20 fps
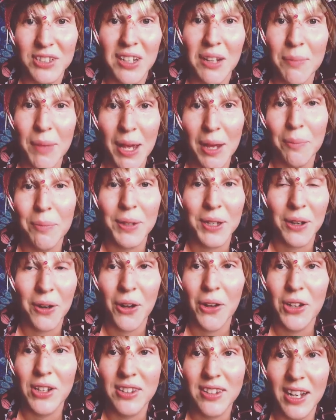I'm happy all
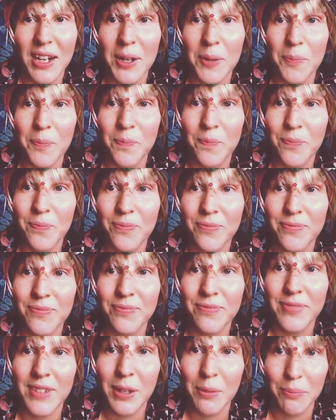the time,
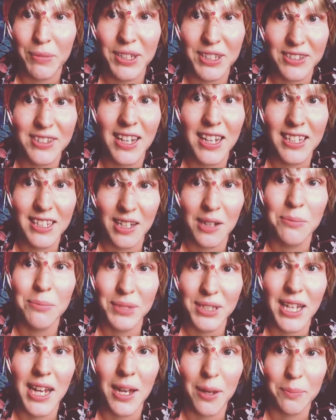because I can be
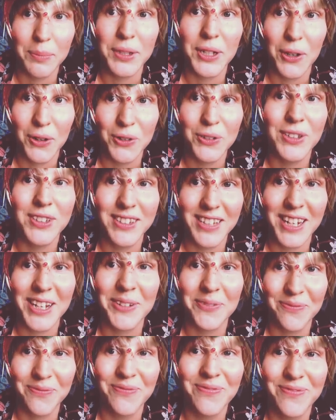happy all the time.
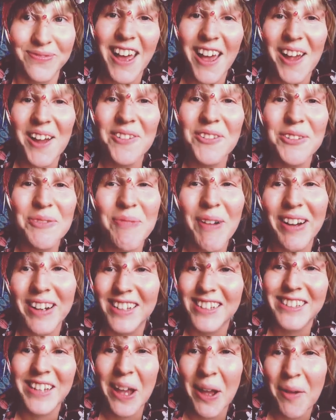Everybody
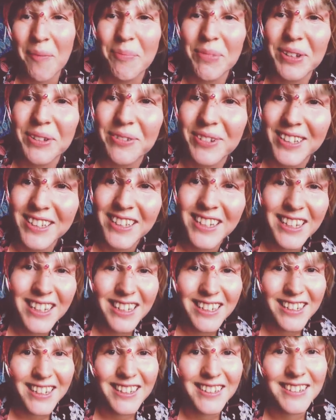is happy when
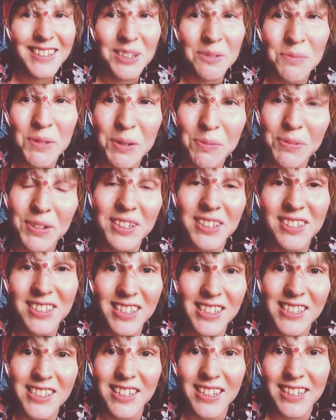they see me because I
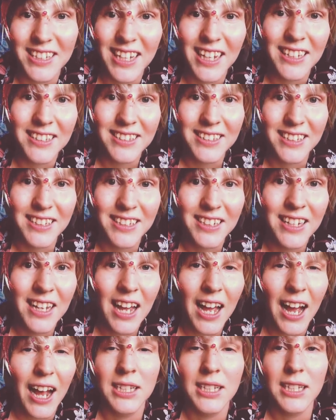say yes, and
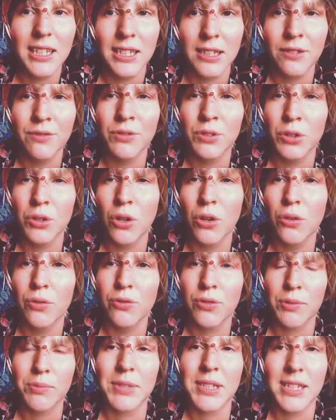even though
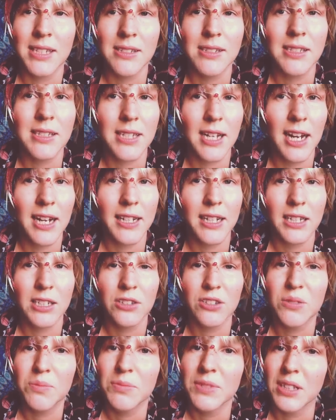from the inside I
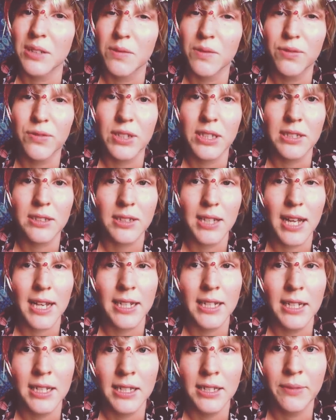sometimes feel
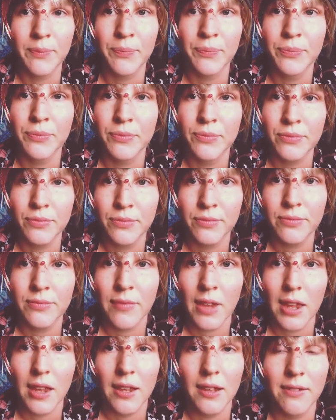like
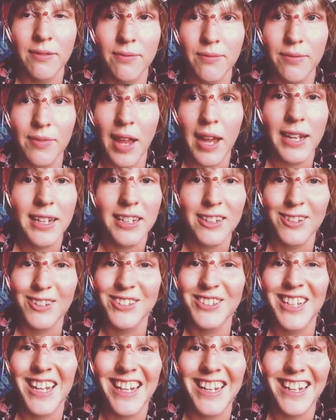I cannot
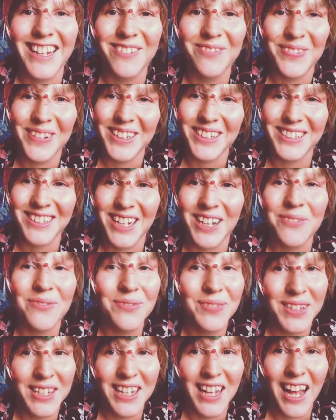say that, because I'm
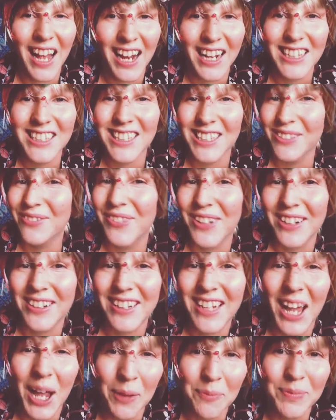actually very
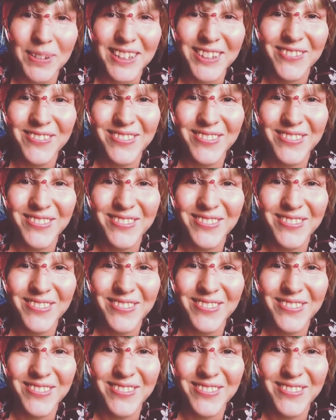happy.